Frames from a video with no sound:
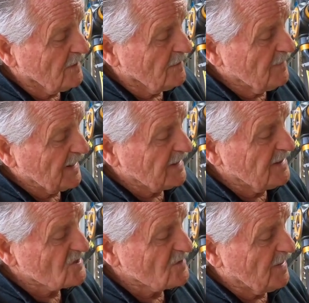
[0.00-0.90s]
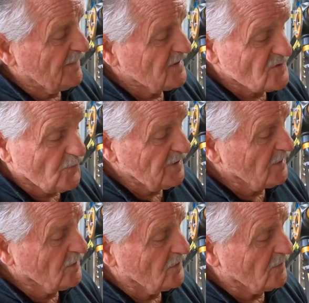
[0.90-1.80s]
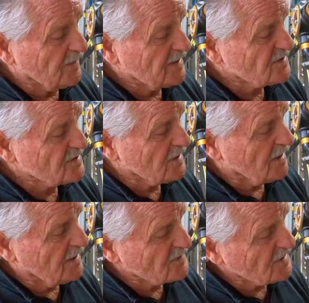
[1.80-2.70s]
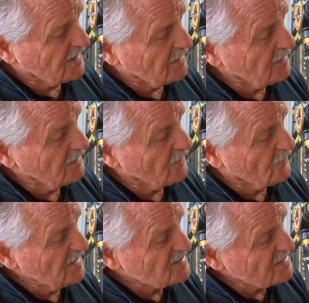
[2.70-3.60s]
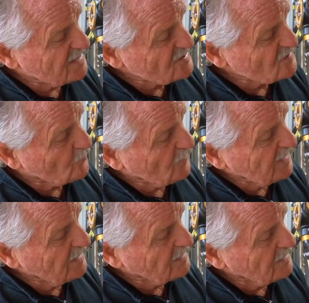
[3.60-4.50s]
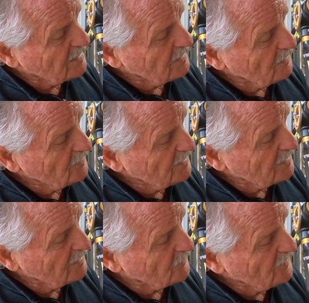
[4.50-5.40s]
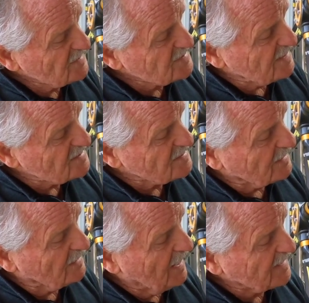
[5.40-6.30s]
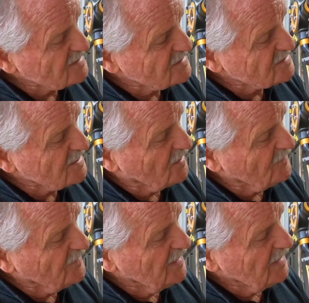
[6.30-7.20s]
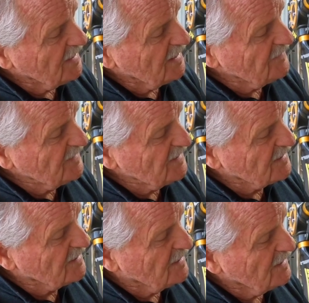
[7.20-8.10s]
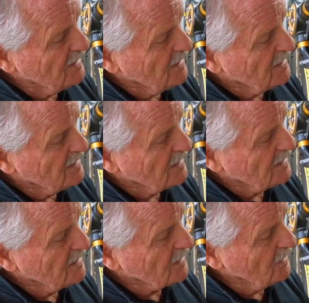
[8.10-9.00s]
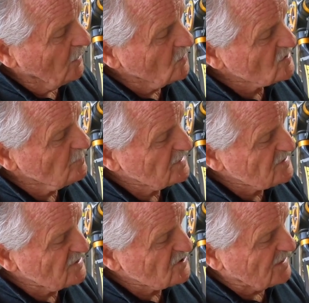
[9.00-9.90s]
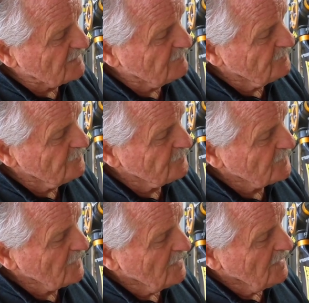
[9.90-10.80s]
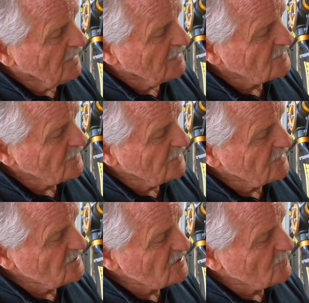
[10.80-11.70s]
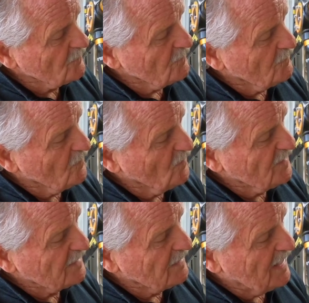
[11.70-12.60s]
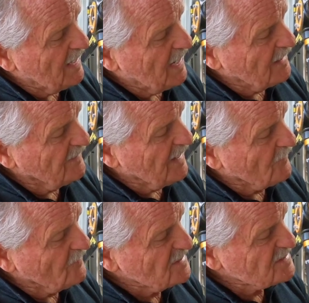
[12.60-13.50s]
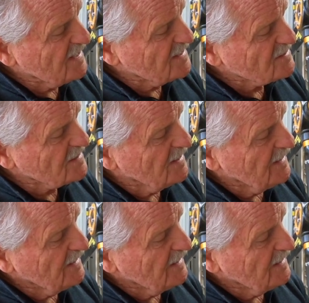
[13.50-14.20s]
mechanism on this is pretty cool. It's got a little recess, spring-loaded little recess that locks itself in the closed position. So you just move it out of that recess